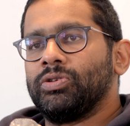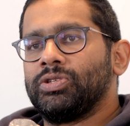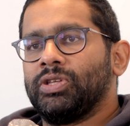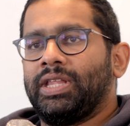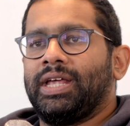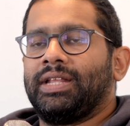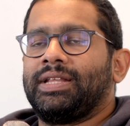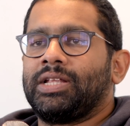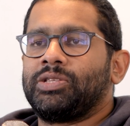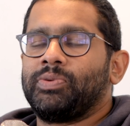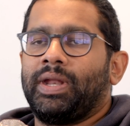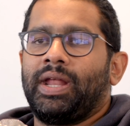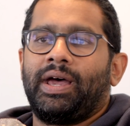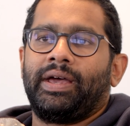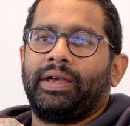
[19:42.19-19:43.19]
So that's
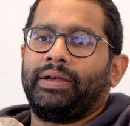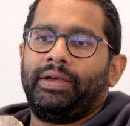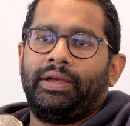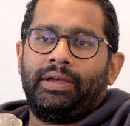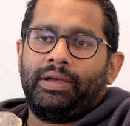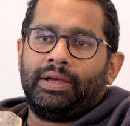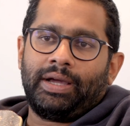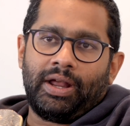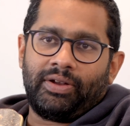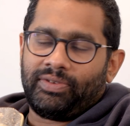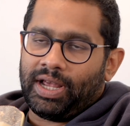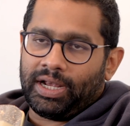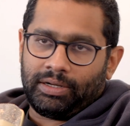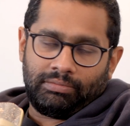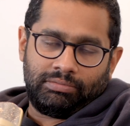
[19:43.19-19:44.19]
when I kind of
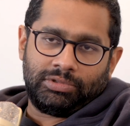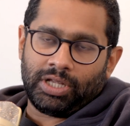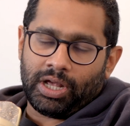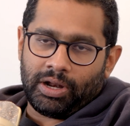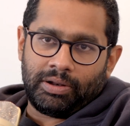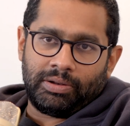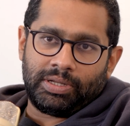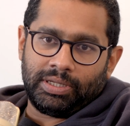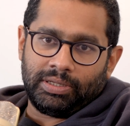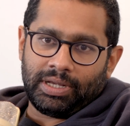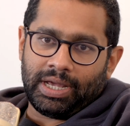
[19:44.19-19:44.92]
like started